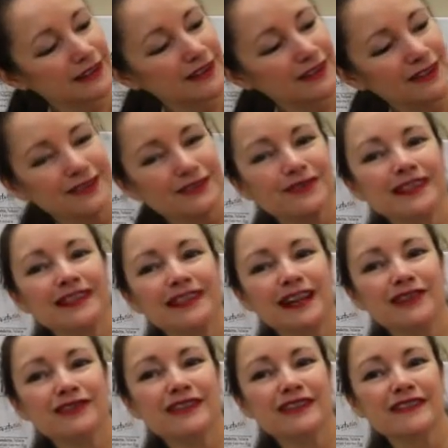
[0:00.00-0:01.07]
Looks really
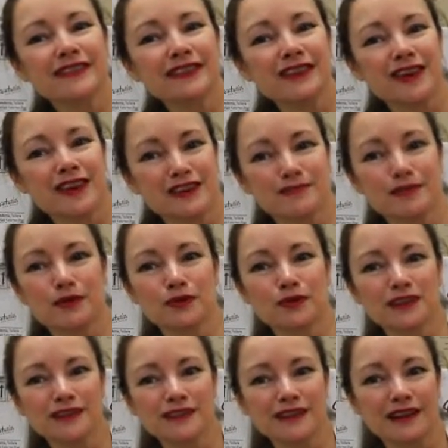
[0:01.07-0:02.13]
lovely, they're nice
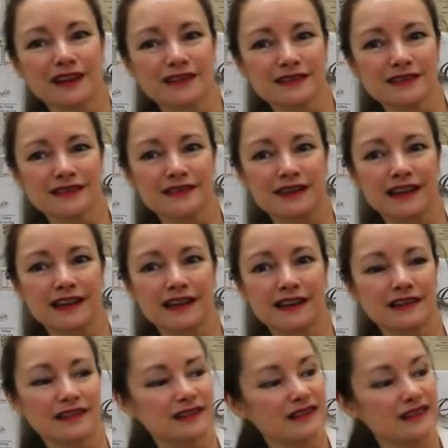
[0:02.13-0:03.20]
portion sizes
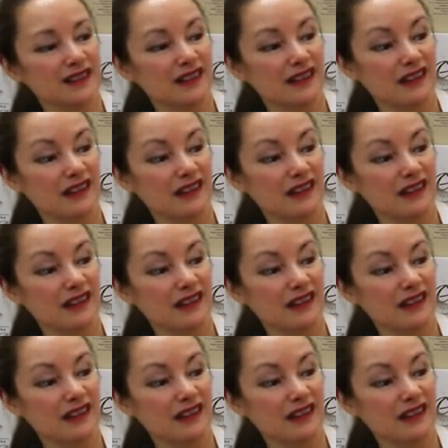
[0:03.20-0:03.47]
and